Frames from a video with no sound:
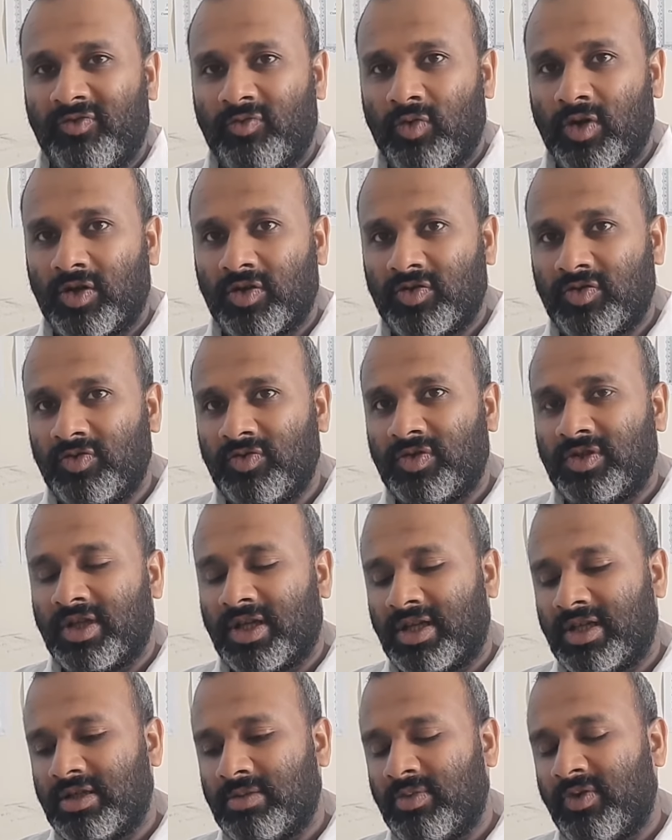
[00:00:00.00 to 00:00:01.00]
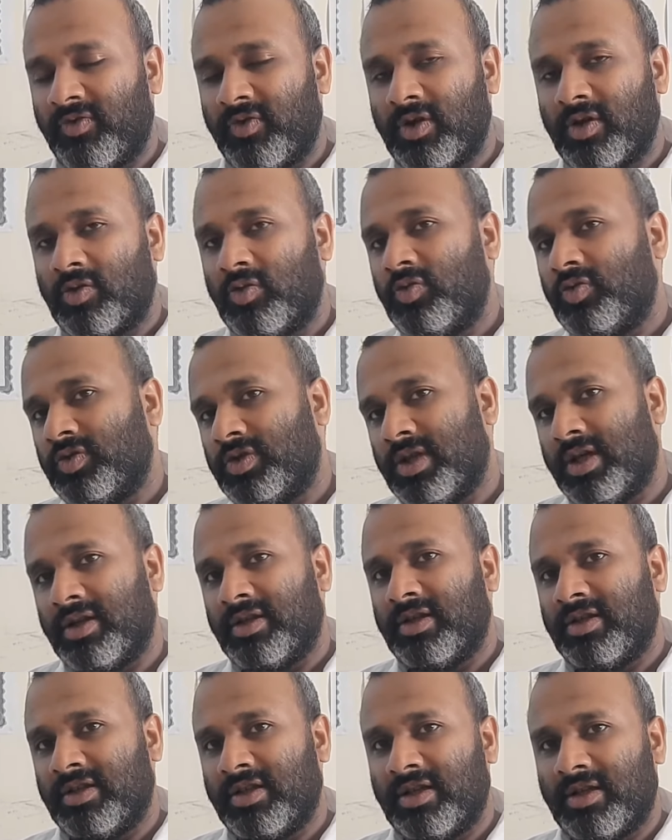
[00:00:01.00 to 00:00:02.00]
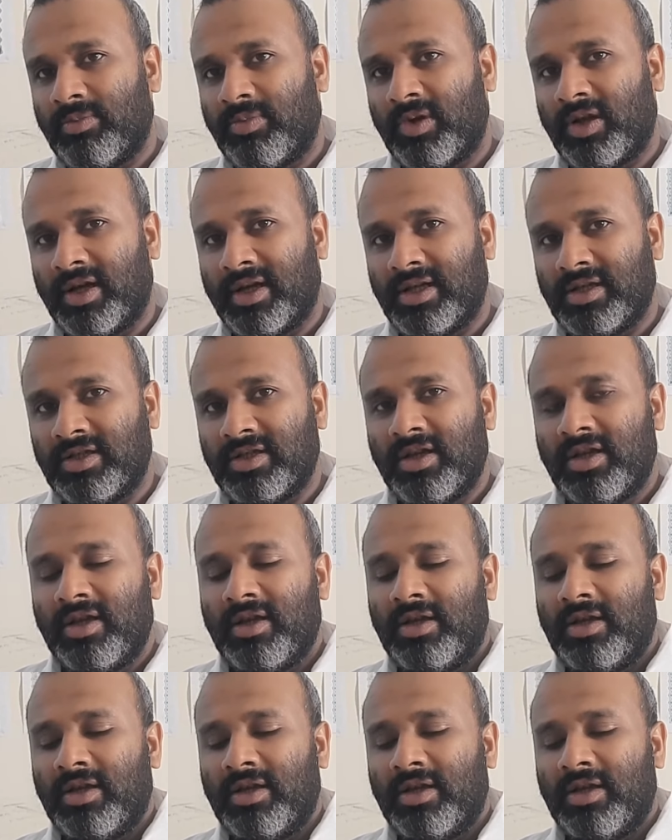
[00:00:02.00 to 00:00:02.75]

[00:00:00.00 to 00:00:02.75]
1 or 2 seconds before it cools down and then apply it.